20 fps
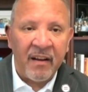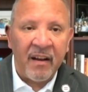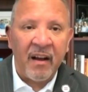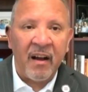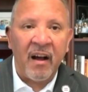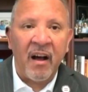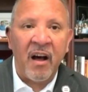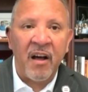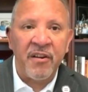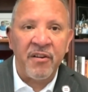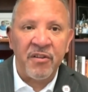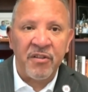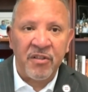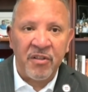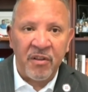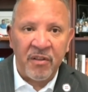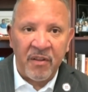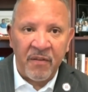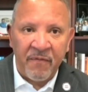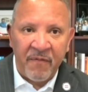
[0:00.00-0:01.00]
uh,
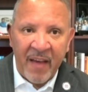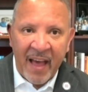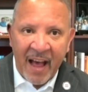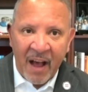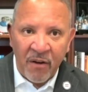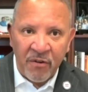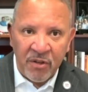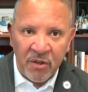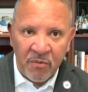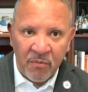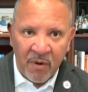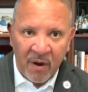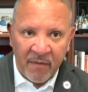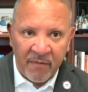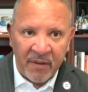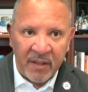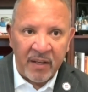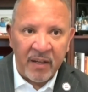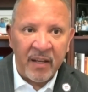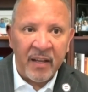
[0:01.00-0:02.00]
understood the value of
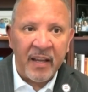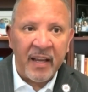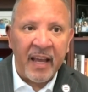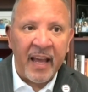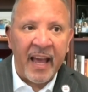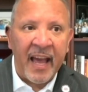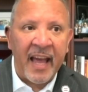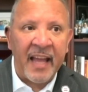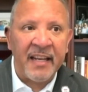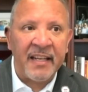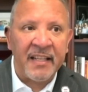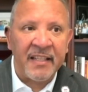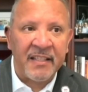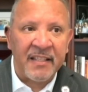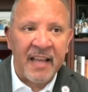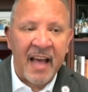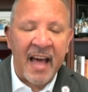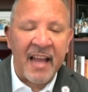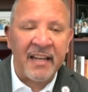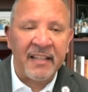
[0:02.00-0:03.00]
it and
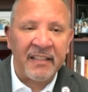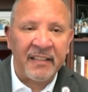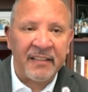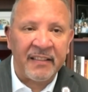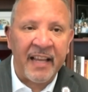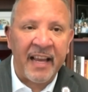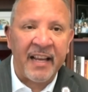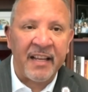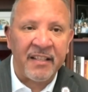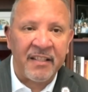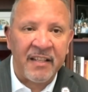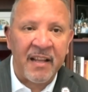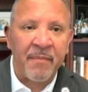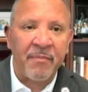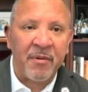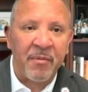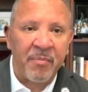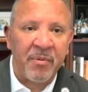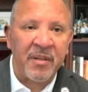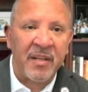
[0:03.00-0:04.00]
decided to take a
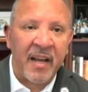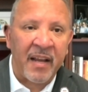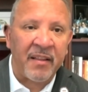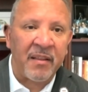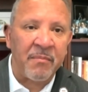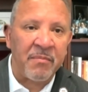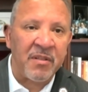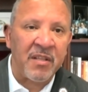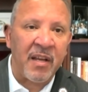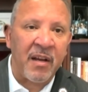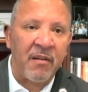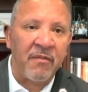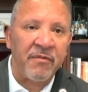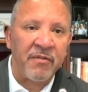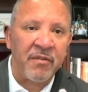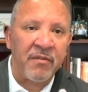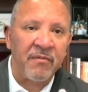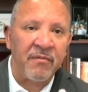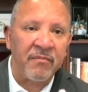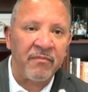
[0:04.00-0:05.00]
step to protect
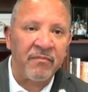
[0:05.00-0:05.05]
themselves.